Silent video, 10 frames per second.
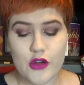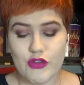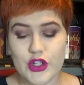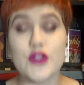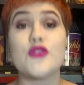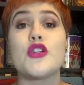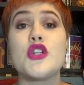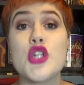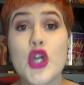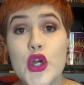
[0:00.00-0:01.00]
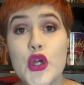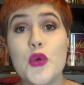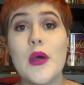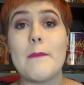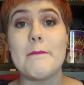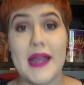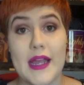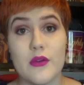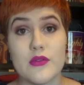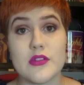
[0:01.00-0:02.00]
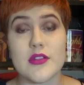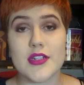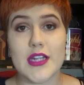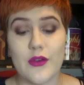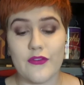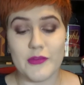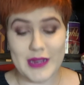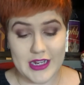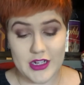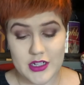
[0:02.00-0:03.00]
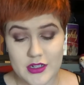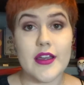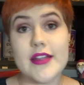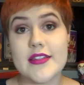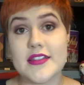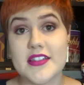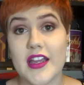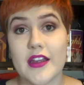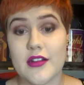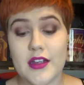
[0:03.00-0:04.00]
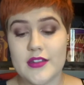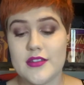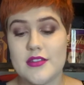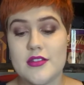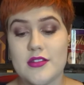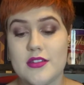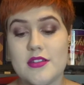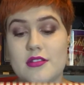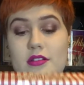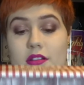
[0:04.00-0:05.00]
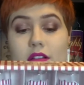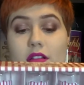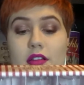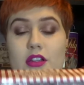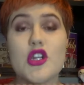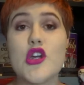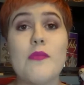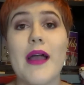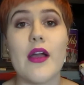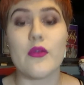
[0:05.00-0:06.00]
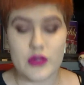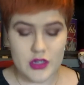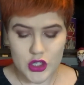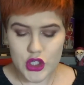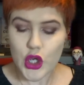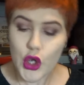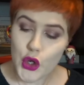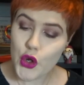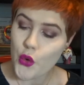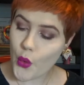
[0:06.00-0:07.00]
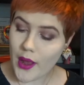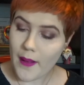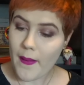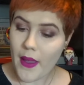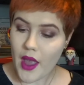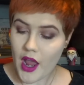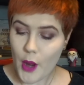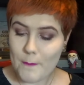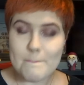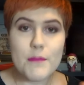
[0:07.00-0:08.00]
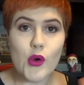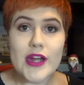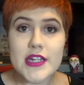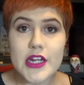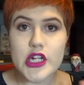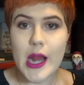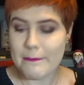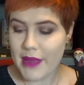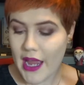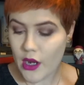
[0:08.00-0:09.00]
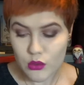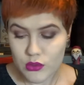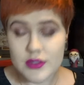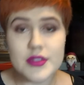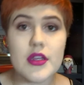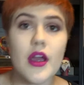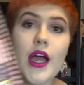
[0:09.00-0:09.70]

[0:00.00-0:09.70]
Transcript: reduced to £2 down from £8. It's insane. It's just £2. Two British pounds